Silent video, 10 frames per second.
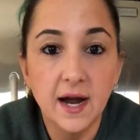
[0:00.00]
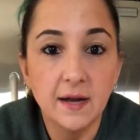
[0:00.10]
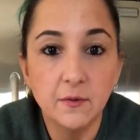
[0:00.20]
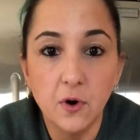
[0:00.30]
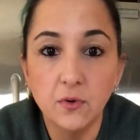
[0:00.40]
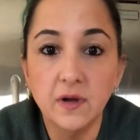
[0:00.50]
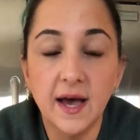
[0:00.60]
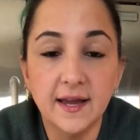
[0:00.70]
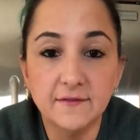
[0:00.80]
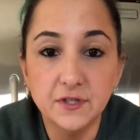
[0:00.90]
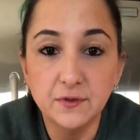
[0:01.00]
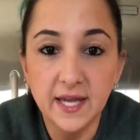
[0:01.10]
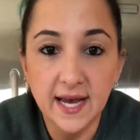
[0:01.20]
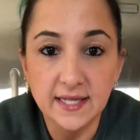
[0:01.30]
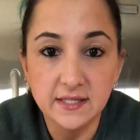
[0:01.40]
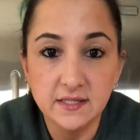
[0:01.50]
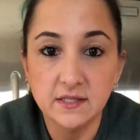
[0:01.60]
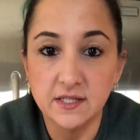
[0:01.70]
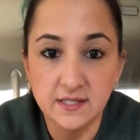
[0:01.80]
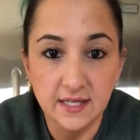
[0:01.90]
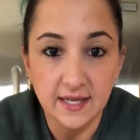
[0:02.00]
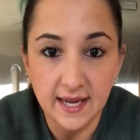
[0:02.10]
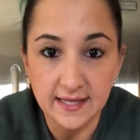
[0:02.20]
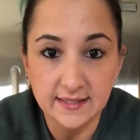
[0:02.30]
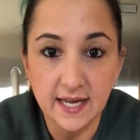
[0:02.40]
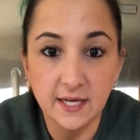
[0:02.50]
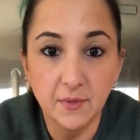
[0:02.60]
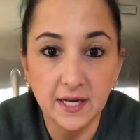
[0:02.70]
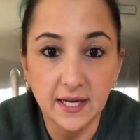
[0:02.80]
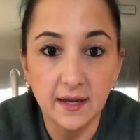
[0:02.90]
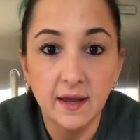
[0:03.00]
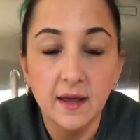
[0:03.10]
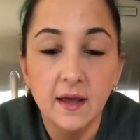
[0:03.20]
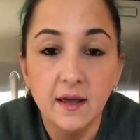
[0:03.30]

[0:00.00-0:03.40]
I wrote, I have 2 cats, just in case anybody